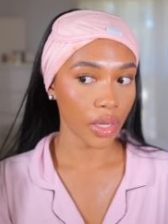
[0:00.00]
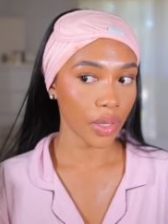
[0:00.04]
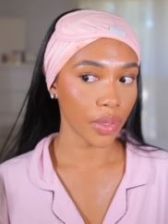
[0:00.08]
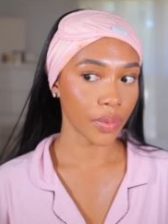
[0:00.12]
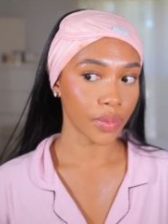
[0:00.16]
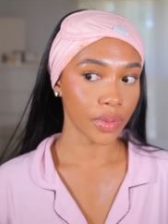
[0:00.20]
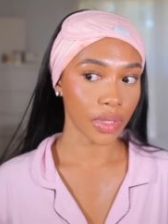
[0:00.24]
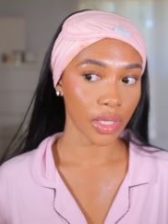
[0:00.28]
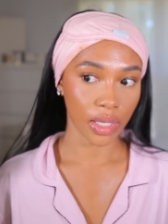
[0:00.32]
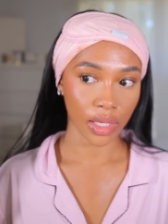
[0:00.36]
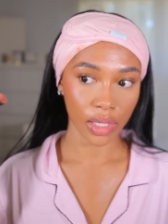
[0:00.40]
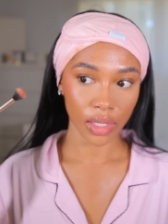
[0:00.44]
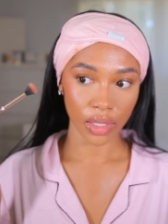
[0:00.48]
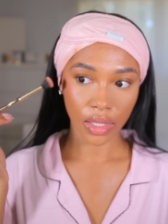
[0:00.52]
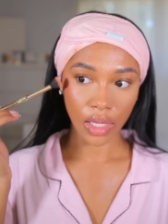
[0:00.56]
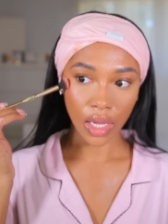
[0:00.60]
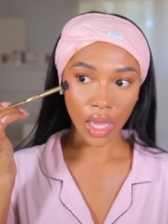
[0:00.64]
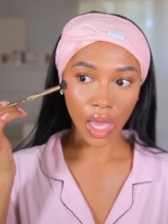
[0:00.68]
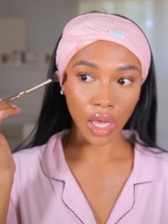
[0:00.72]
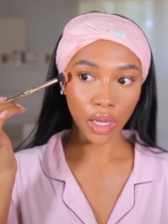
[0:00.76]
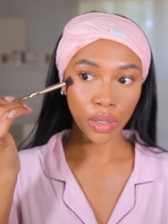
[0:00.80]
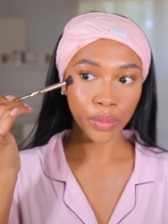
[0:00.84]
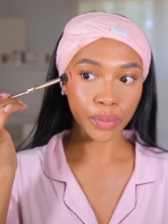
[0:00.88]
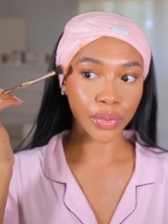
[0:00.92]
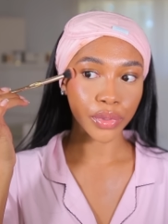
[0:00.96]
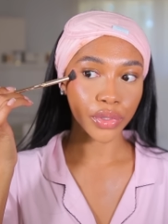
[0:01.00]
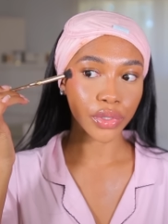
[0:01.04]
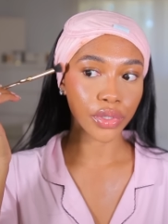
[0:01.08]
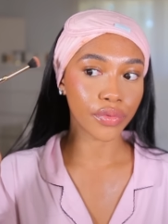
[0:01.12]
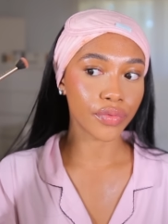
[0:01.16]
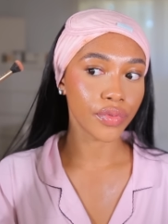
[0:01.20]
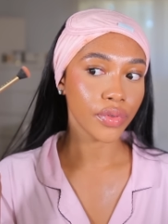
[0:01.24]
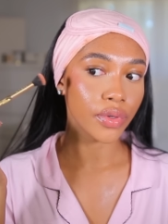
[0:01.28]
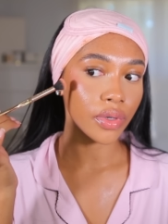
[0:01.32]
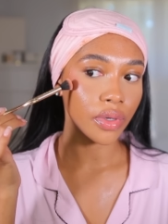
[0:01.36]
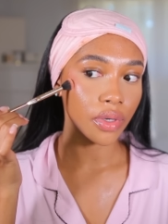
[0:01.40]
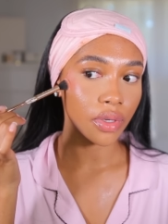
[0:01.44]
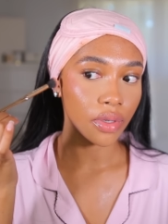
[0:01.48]
Oh, look, look how
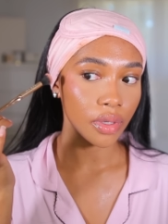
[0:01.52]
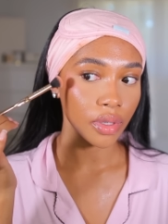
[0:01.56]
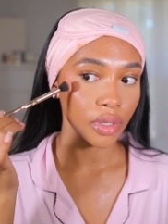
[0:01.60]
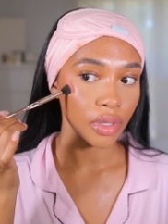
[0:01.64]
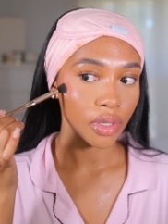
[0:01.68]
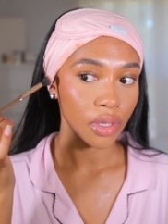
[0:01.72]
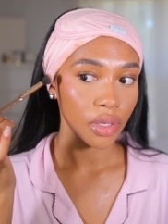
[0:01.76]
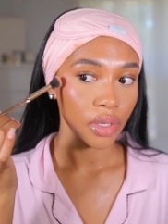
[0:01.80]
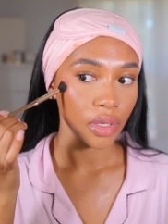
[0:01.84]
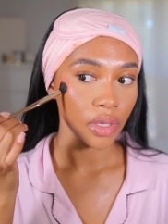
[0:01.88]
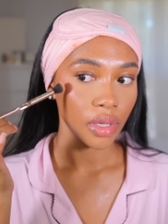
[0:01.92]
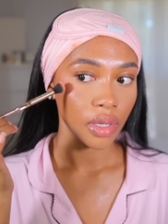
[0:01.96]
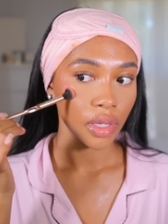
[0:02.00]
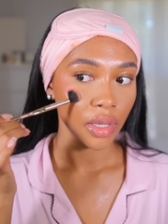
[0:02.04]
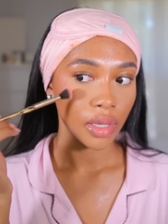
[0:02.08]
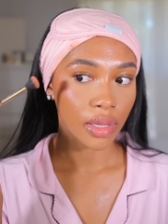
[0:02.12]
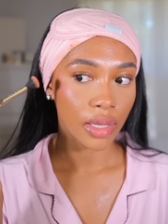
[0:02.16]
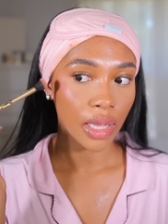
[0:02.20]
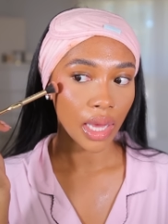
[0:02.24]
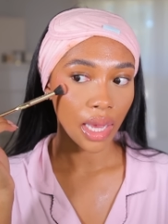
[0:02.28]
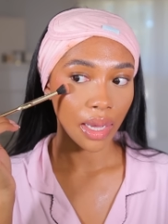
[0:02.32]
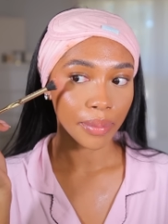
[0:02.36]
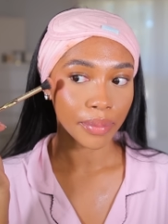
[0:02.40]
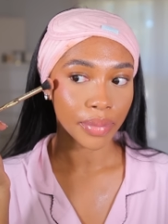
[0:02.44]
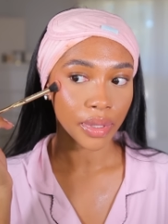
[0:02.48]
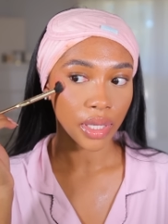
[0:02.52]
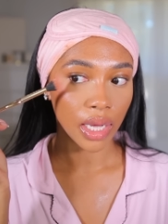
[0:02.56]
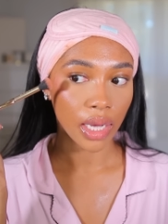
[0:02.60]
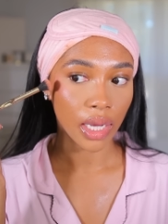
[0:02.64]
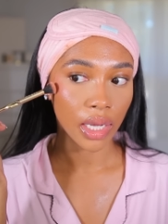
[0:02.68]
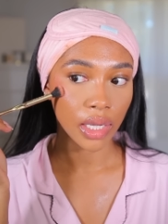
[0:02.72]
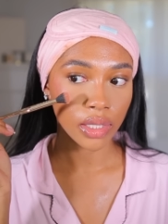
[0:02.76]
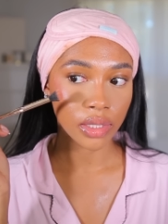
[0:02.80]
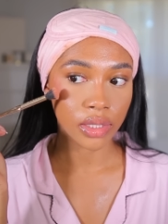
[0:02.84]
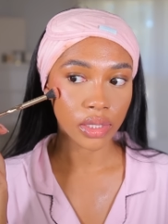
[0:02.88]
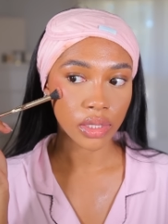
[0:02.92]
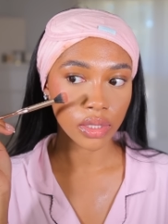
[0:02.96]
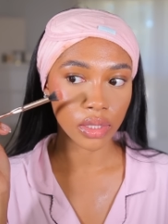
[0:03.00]
beautiful that
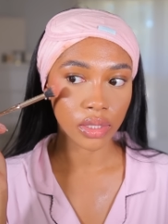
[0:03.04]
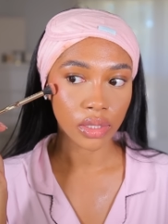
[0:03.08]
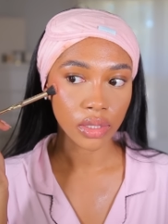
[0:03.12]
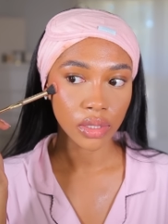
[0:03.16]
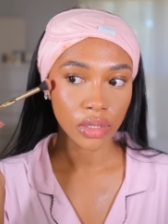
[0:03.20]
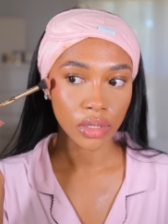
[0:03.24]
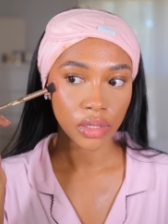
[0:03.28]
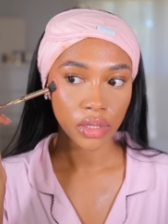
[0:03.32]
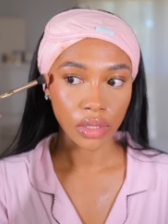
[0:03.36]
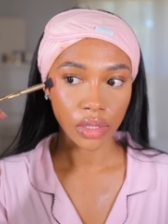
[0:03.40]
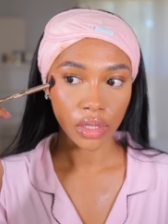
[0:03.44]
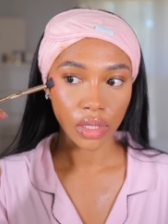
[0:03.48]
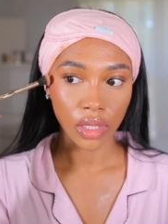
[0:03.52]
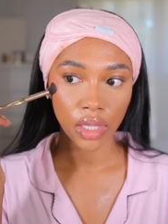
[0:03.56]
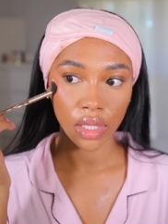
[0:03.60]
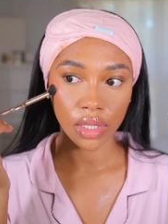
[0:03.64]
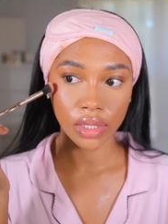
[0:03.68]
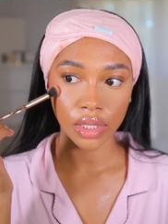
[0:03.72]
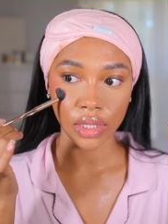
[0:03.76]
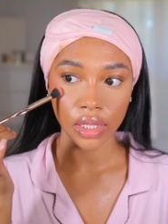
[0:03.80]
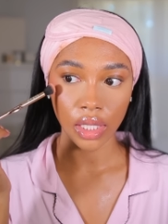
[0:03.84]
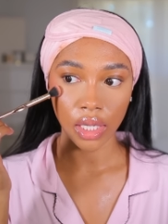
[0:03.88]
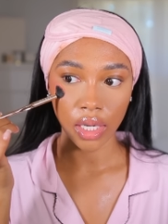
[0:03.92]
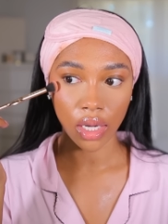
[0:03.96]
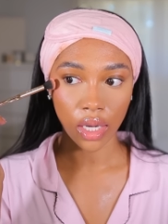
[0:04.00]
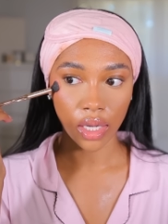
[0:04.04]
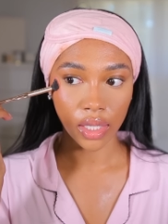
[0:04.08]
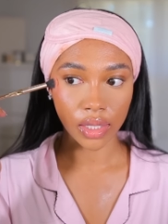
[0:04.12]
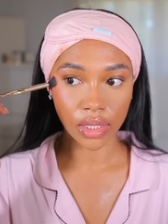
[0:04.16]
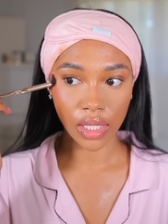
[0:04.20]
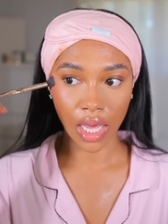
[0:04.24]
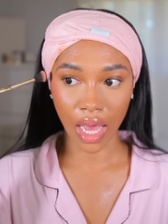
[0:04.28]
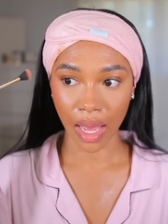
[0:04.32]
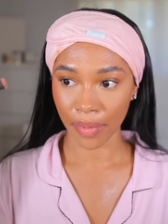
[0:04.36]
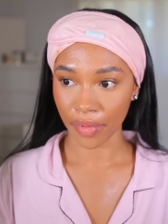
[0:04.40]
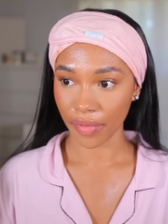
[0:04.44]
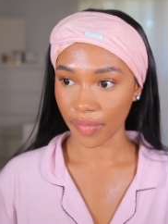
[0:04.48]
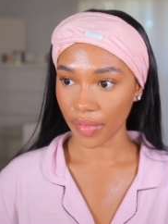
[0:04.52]
blush is sitting on
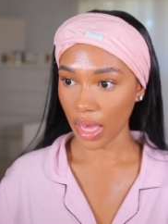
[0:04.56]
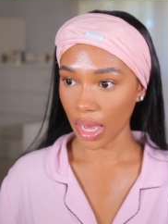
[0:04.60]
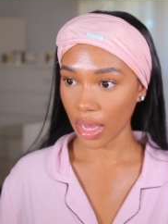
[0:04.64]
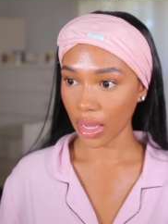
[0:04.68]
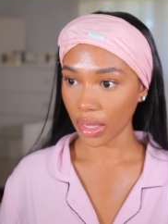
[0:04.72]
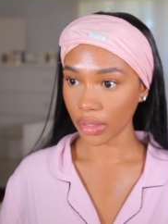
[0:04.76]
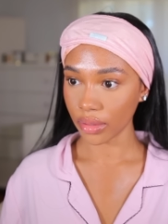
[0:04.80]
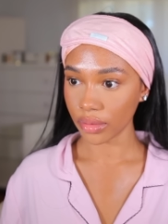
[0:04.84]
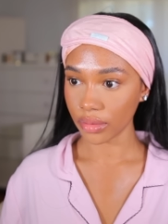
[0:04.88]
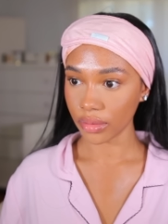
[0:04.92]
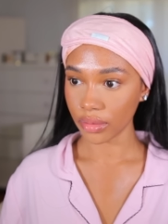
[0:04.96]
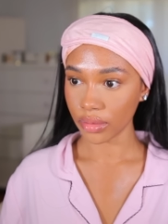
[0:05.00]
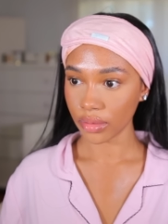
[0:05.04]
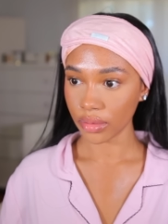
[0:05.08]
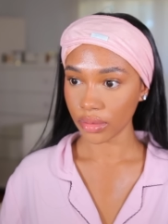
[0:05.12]
top of that.